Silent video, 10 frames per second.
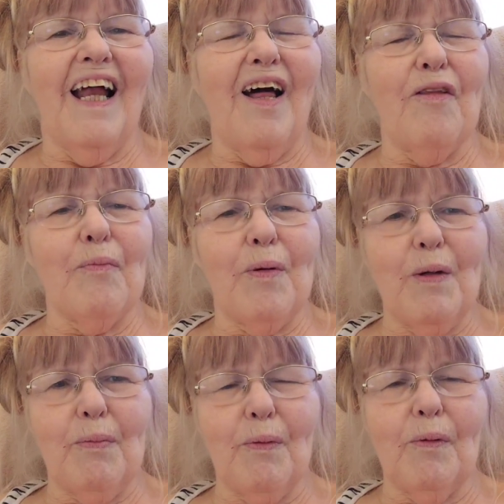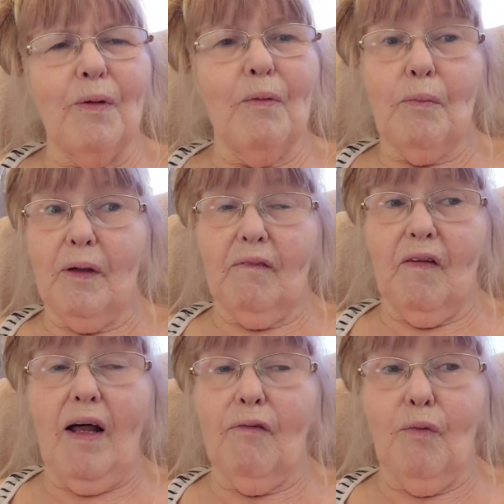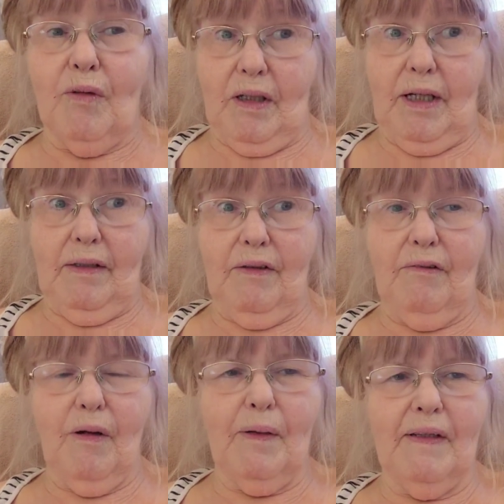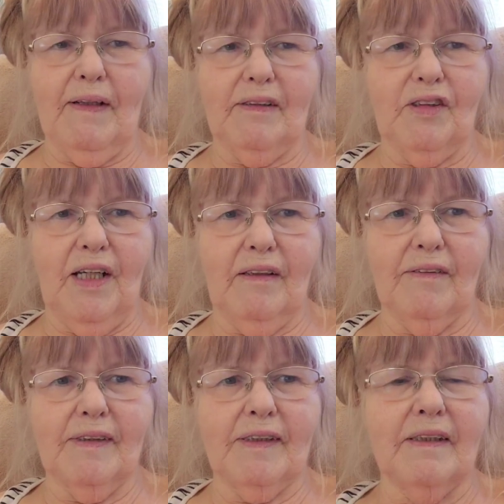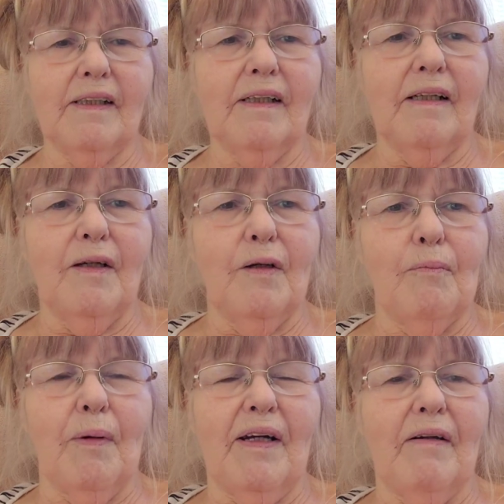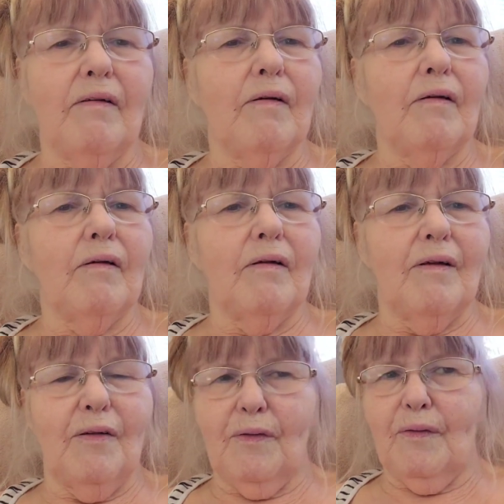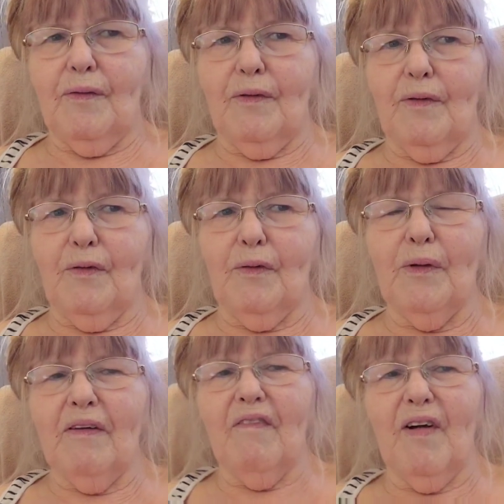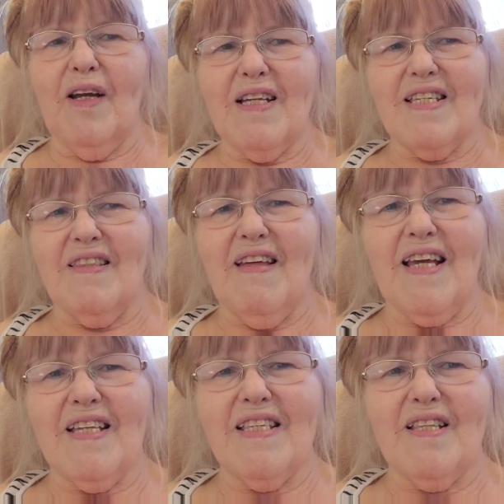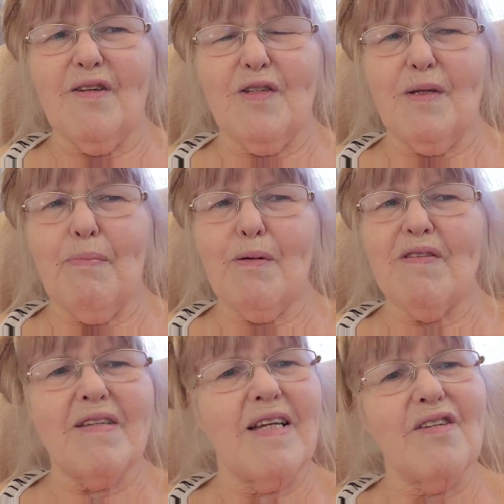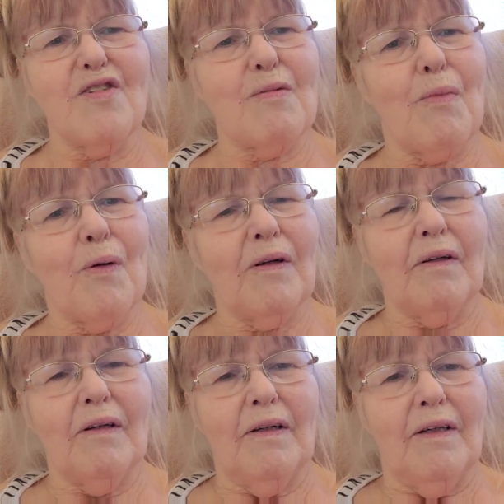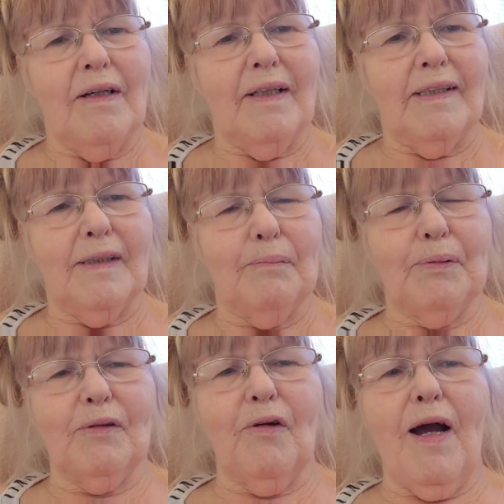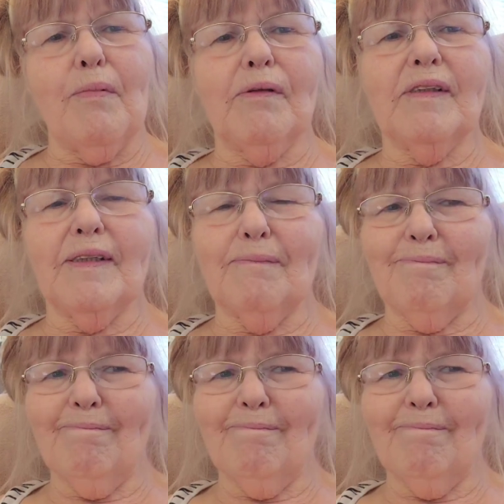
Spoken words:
Other people put a lot of work into growing their channels by doing various things that are supposed to get you more subscribers.